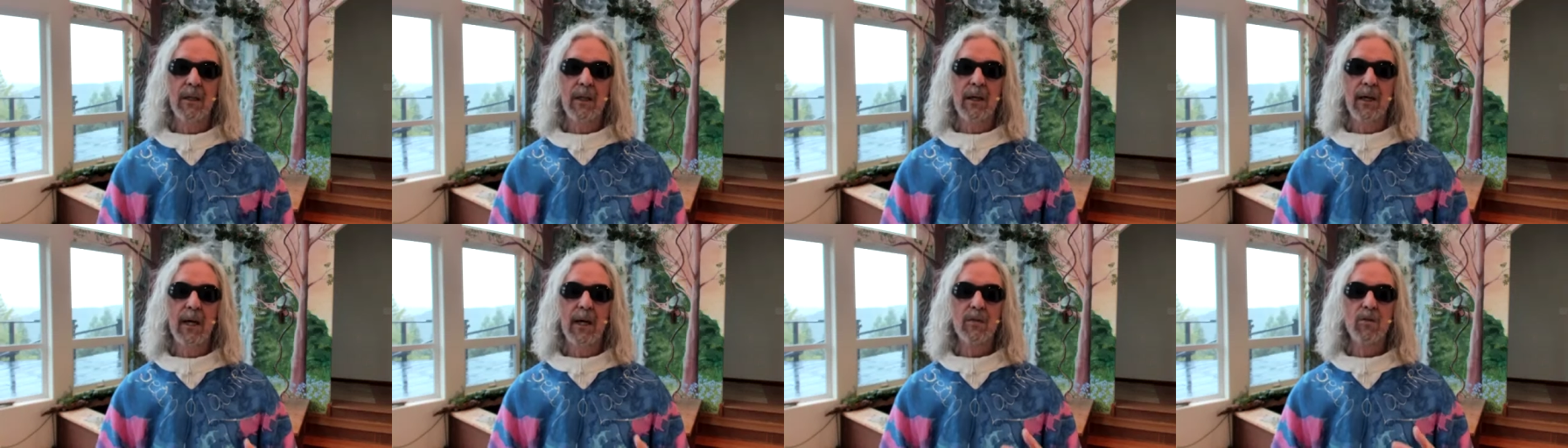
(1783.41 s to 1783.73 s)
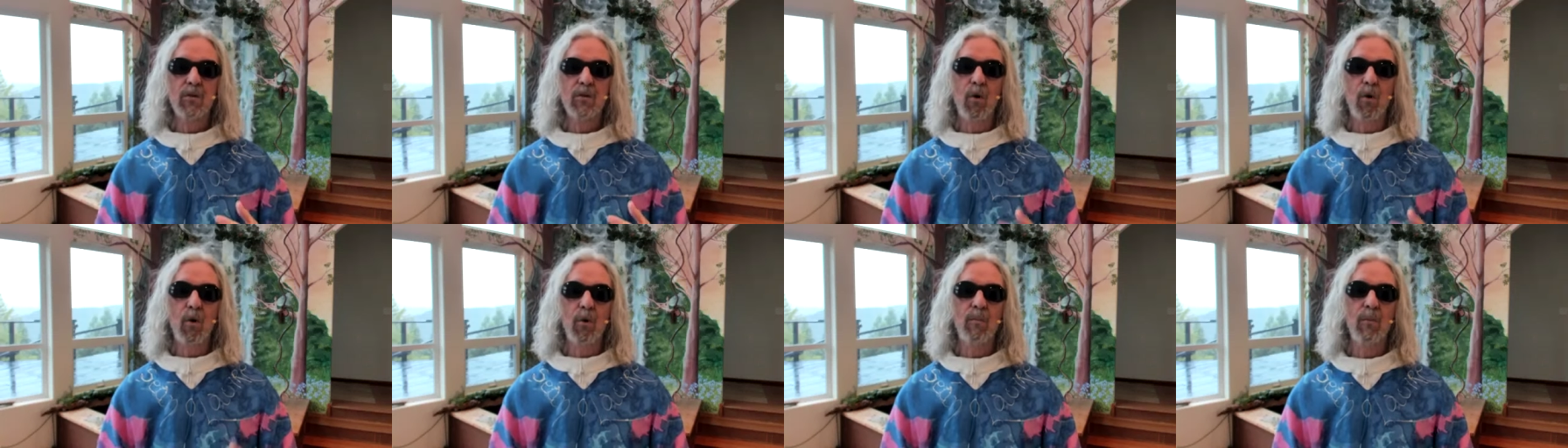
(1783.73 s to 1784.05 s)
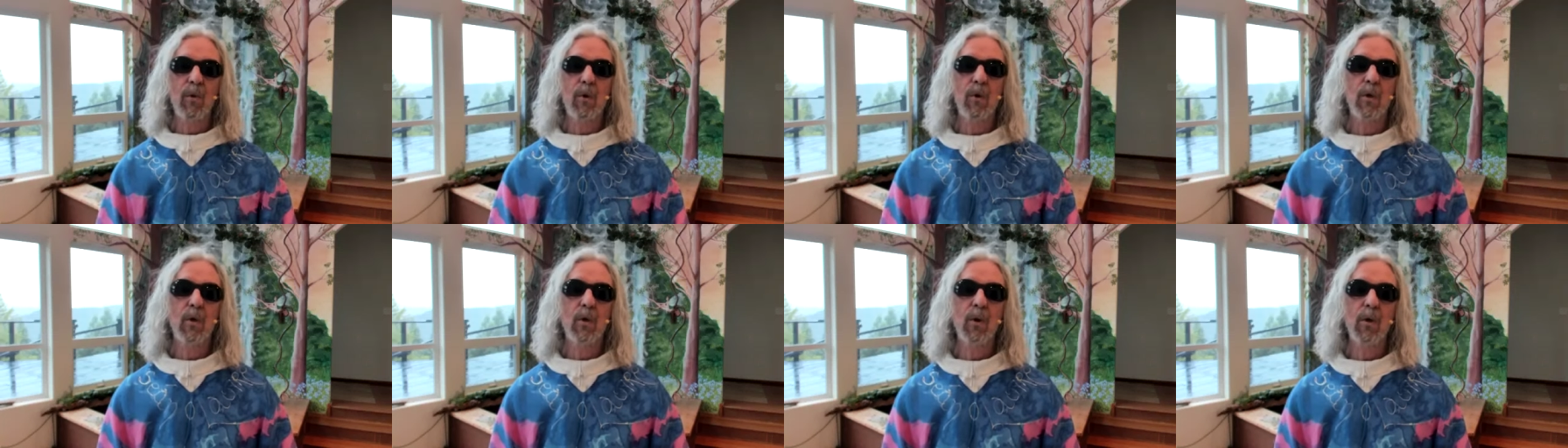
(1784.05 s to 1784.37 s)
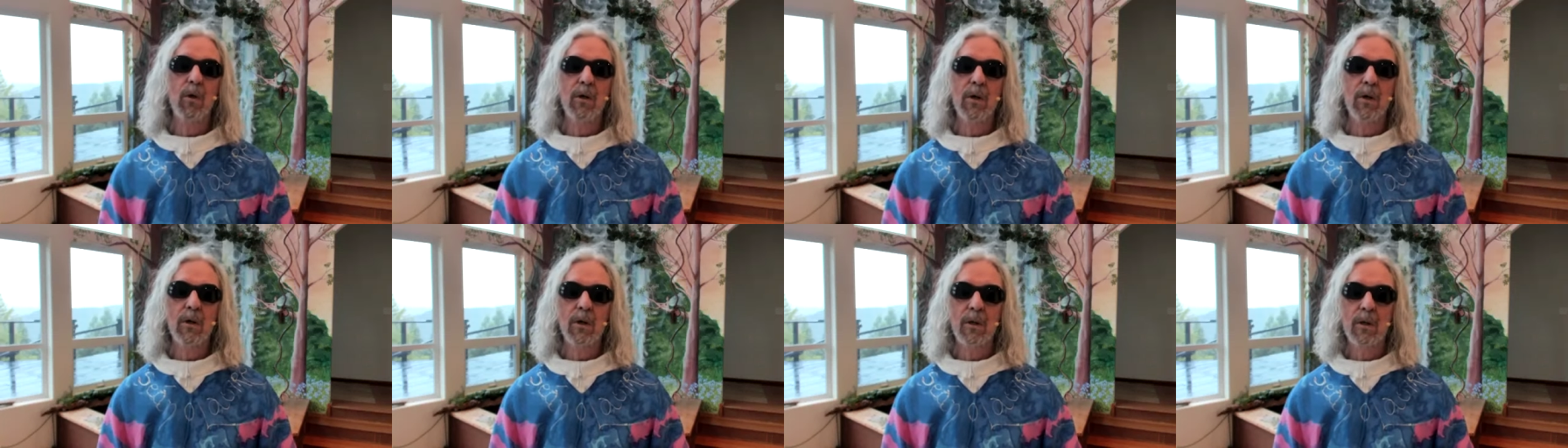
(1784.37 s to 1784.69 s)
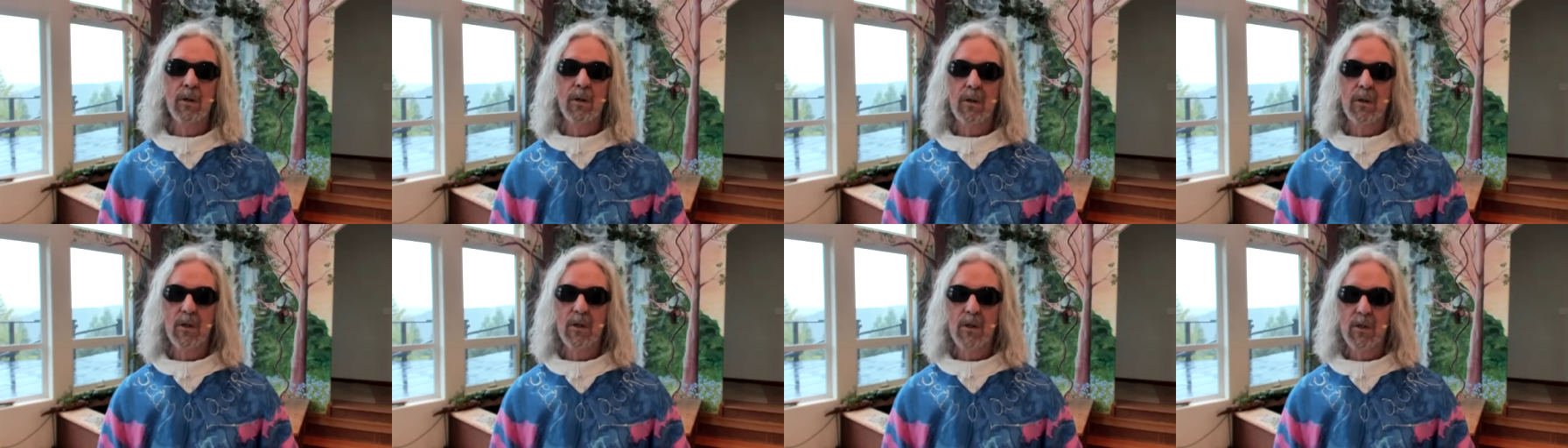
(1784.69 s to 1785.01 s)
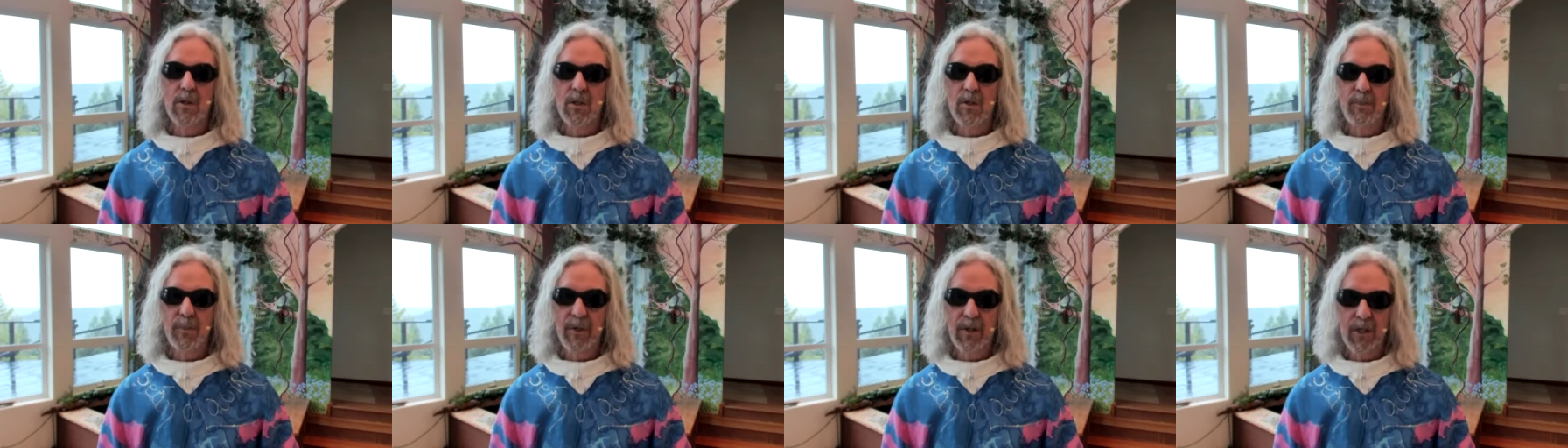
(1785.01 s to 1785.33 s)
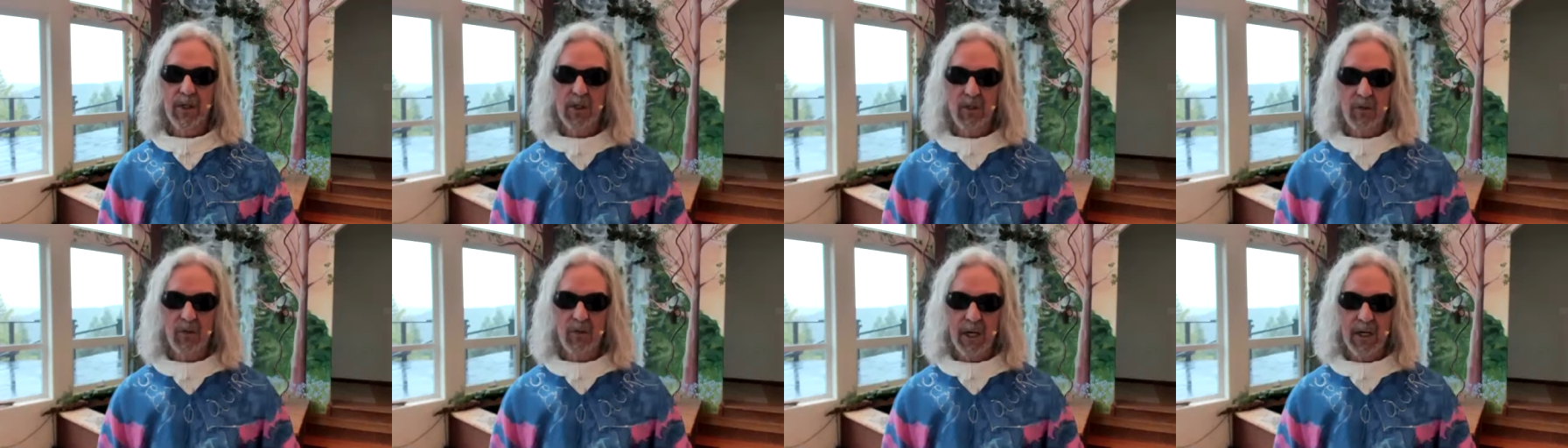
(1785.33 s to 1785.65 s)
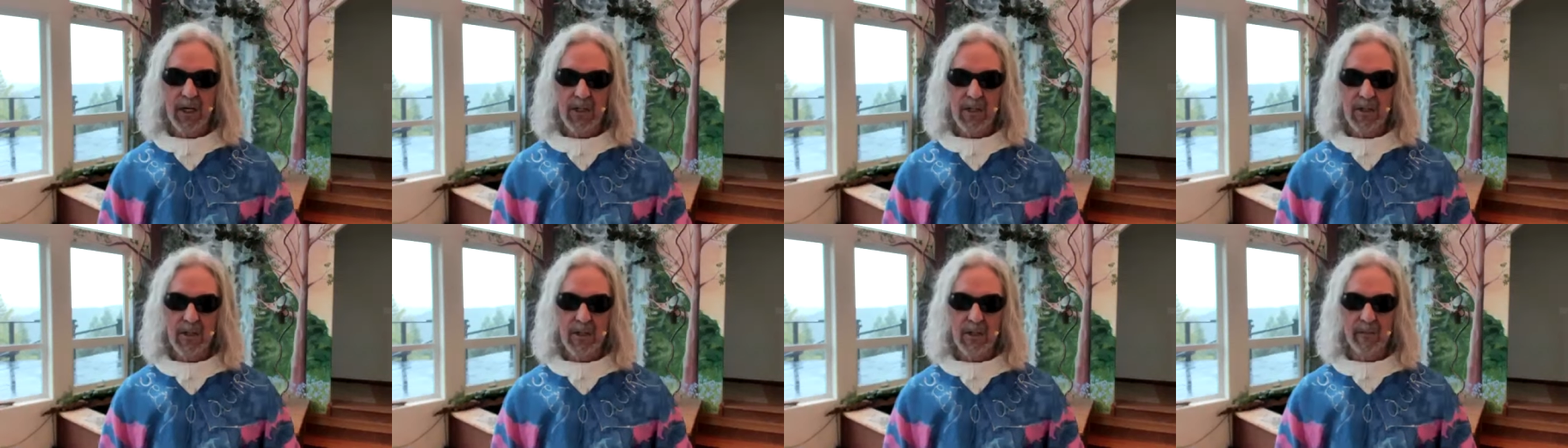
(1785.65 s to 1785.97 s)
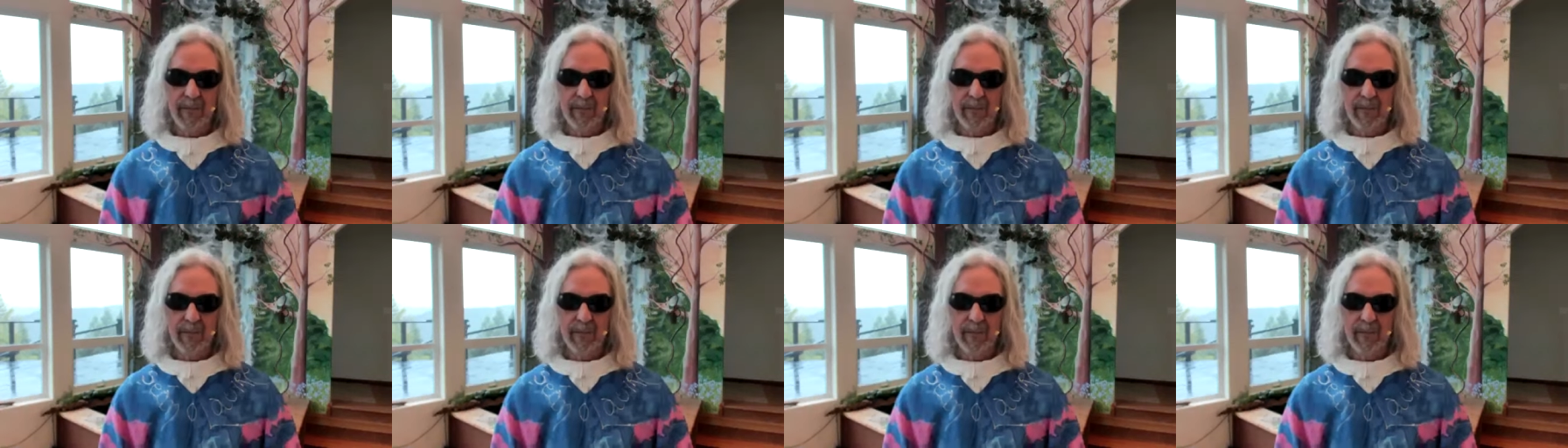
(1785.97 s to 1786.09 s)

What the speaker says: as Homo Spiritualis.